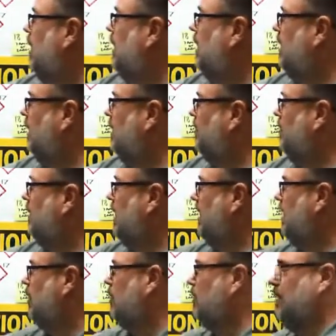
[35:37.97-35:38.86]
it even
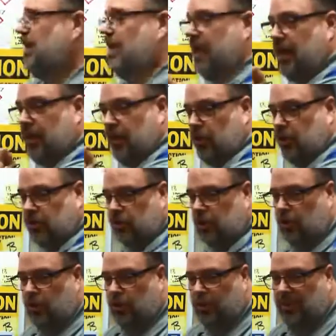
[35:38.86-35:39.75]
to me looks a
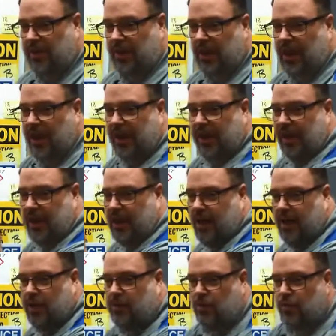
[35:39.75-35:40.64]
little bit like,
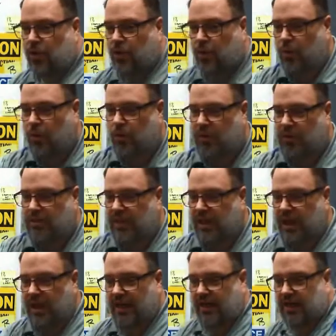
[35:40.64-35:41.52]
what is
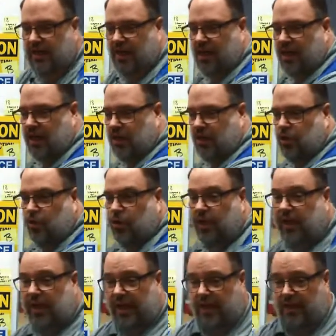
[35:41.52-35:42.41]
that,
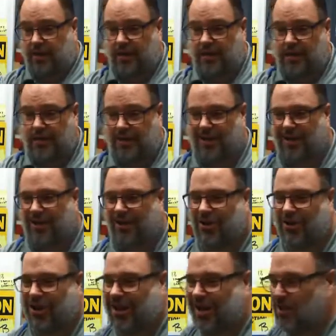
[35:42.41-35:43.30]
cricket,
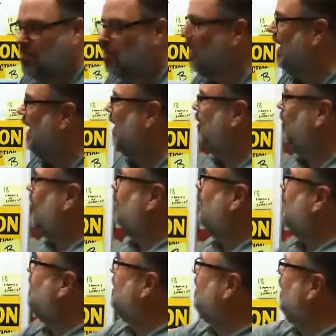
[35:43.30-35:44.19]
cricket paddle,
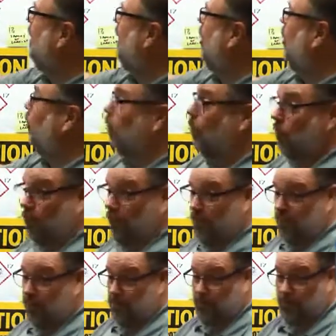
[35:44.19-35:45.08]
or a
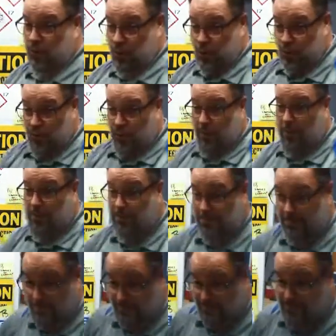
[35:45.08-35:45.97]

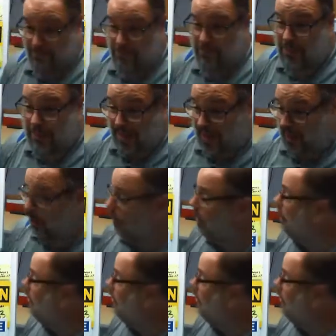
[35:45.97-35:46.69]
paddle.